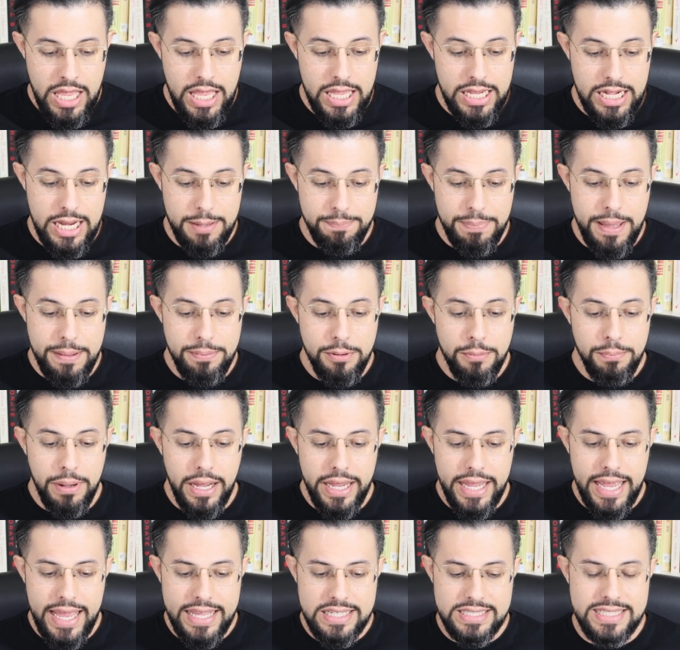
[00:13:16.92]
In a paper
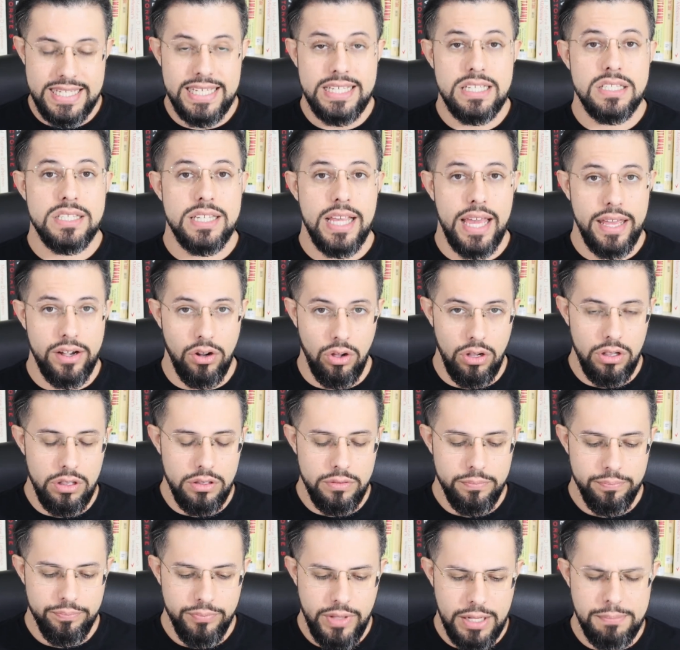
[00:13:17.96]
by Aziz et
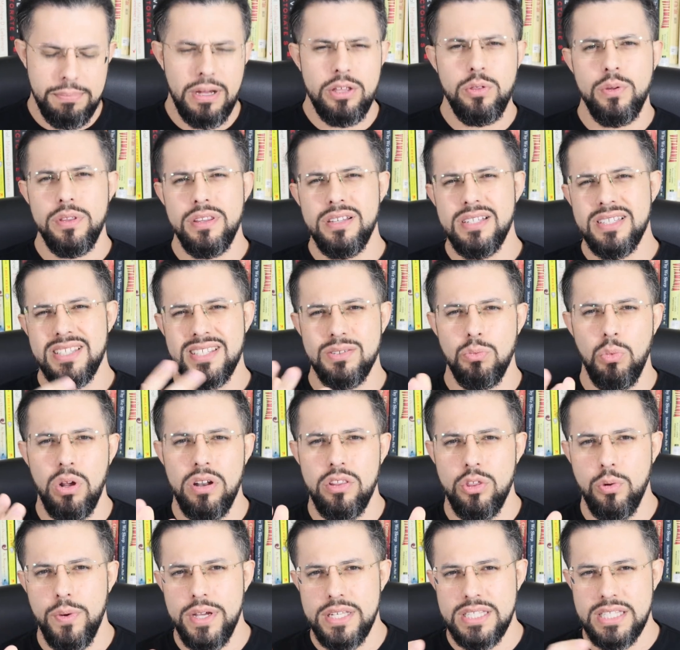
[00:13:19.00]
al., and by the way, this is one
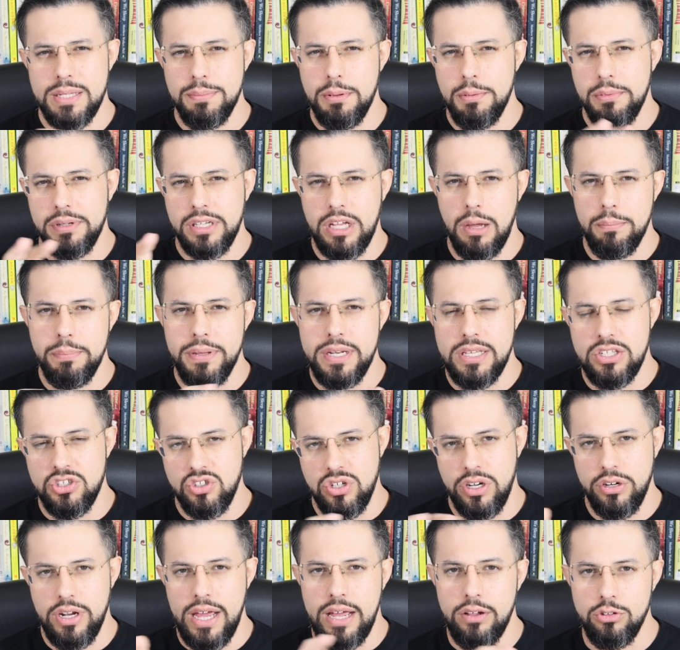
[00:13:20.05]
of the ways supplement companies
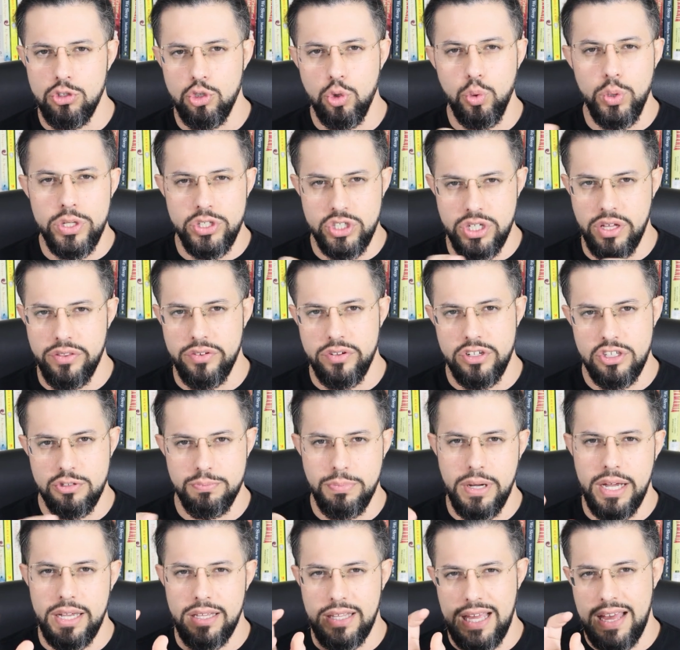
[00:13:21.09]
try to outdo each other is
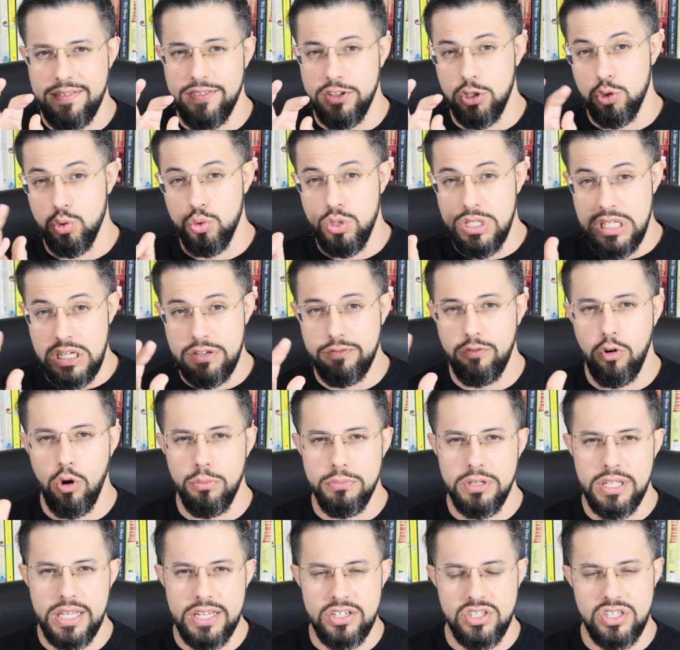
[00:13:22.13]
by having unique
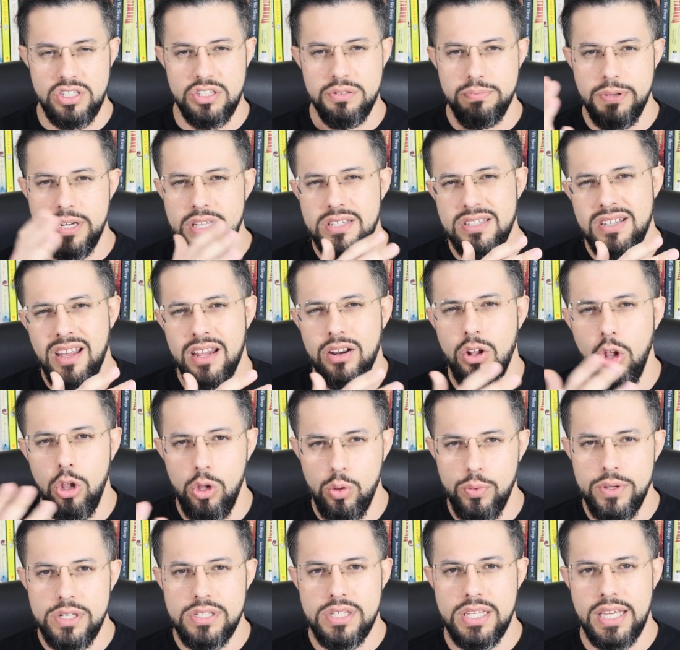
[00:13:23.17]
formulations, but it's not
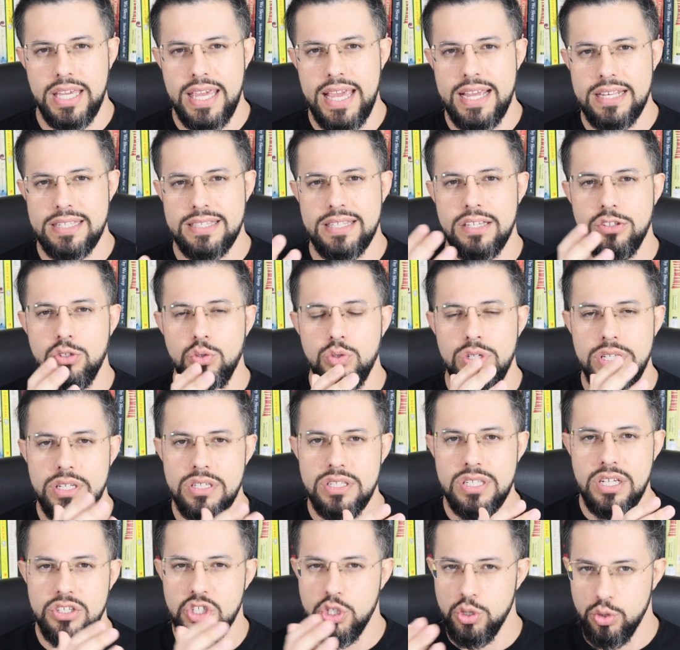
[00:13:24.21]
always the case that you
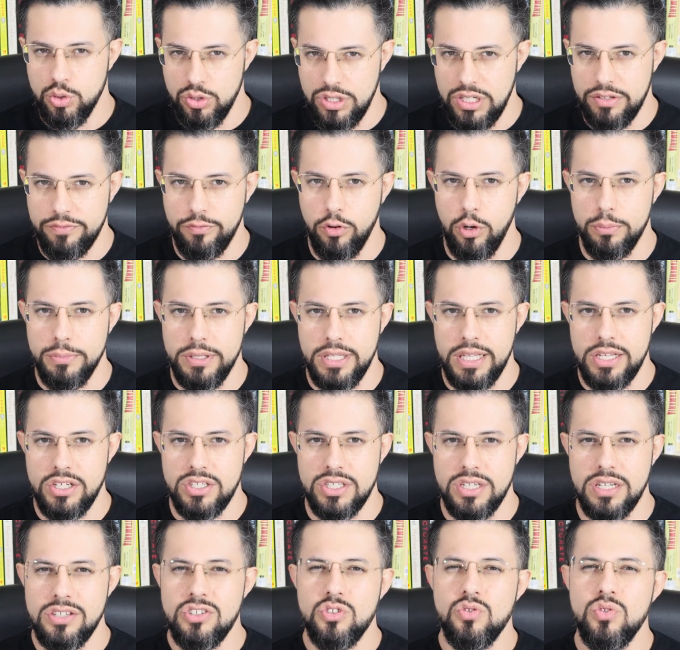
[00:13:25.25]
need such a unique
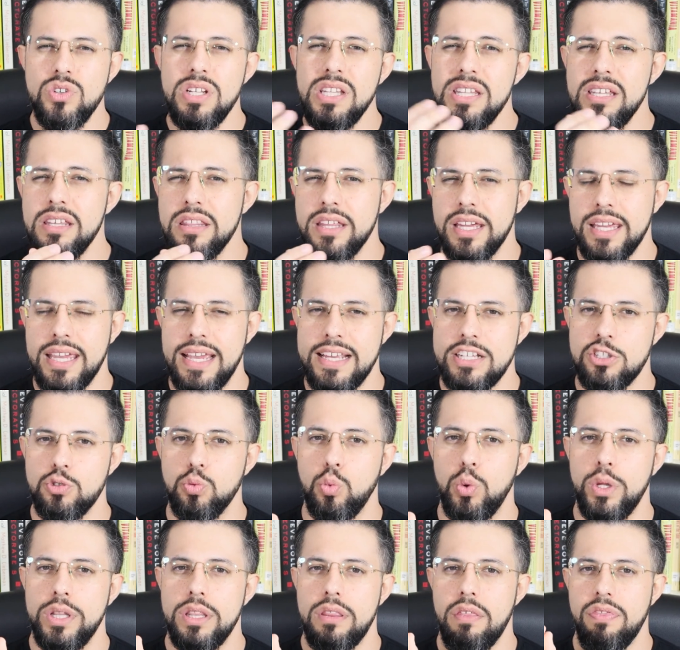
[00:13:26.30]
formulation. It's really the case
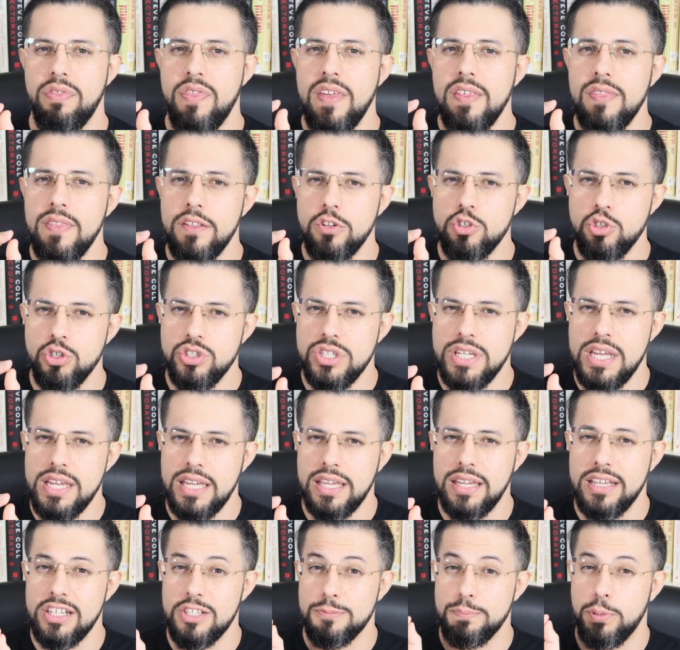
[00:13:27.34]
when the thing that you're
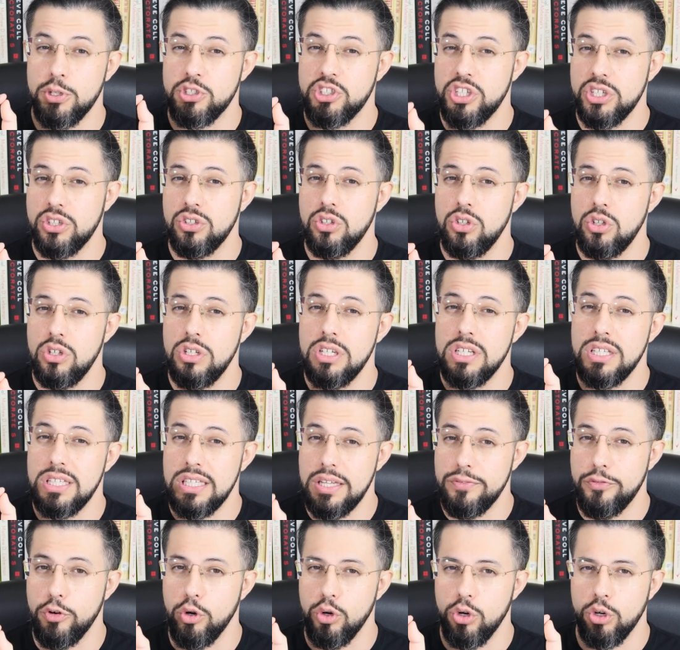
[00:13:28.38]
taking is particularly
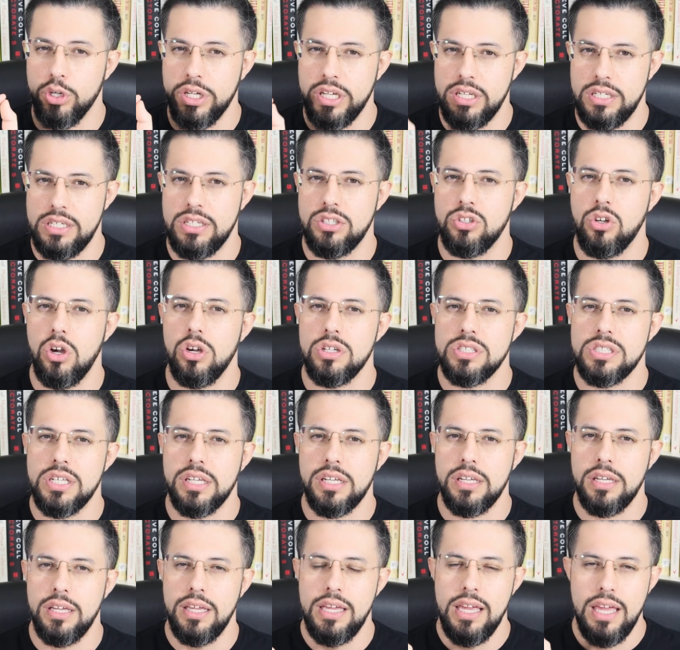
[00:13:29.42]
liver or kidney
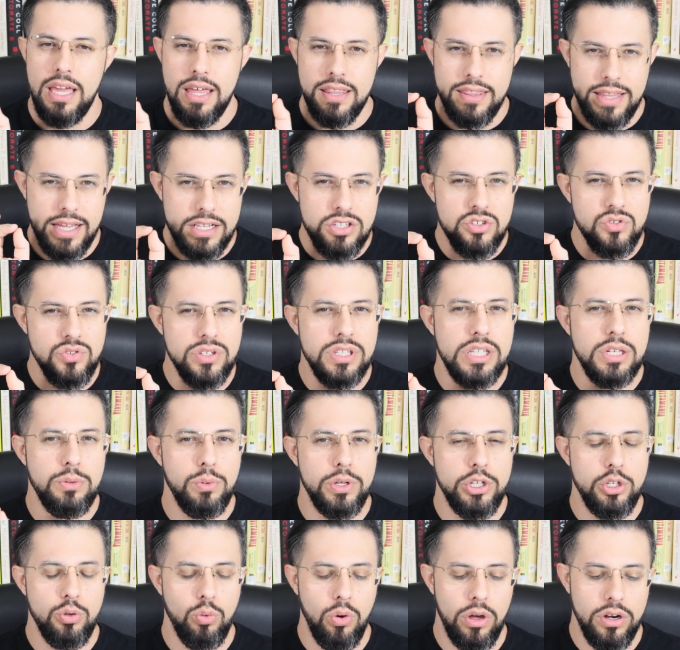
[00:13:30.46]
toxic. That's really
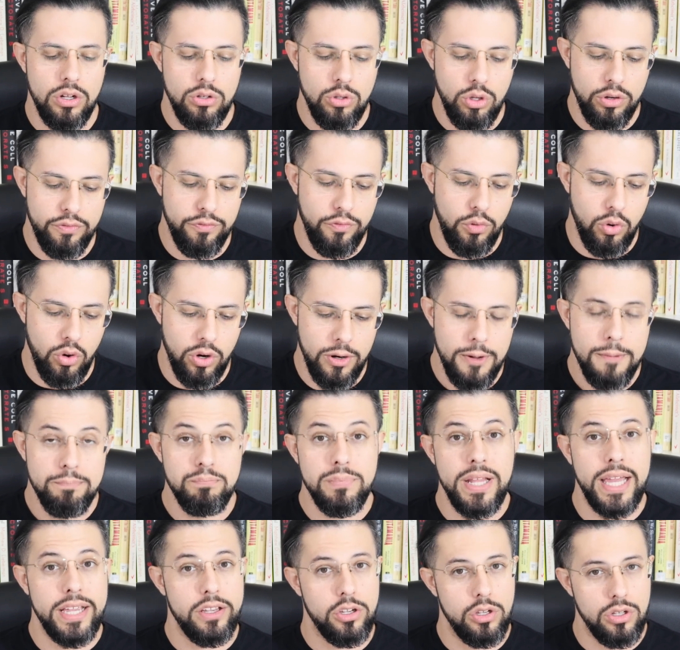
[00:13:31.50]
when you want to look for,
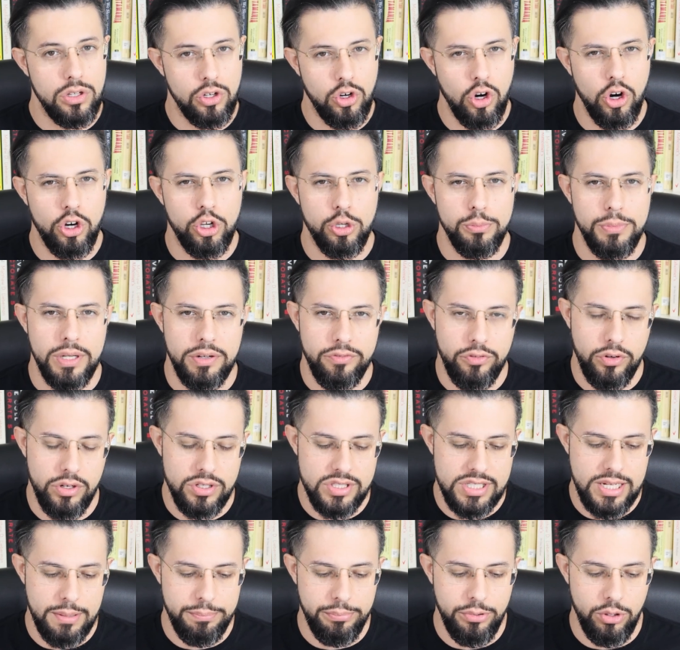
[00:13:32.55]
like, curcumin, for
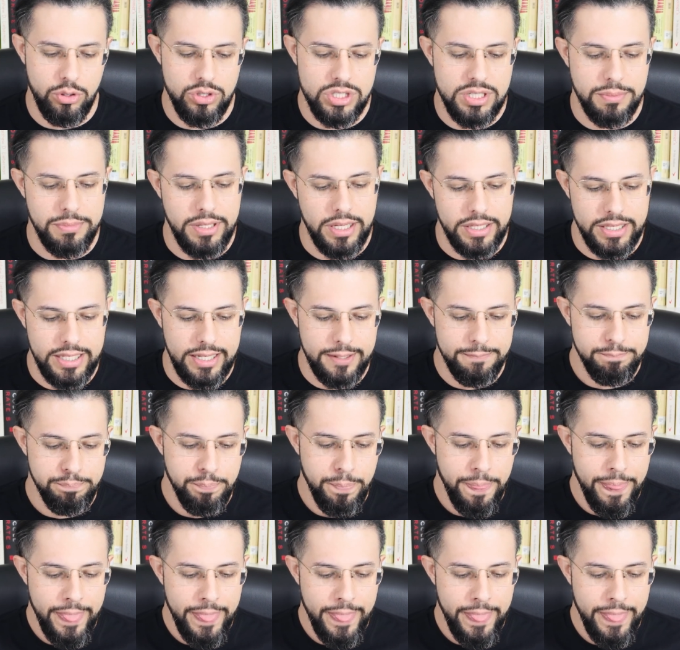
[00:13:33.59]
example, or something like that.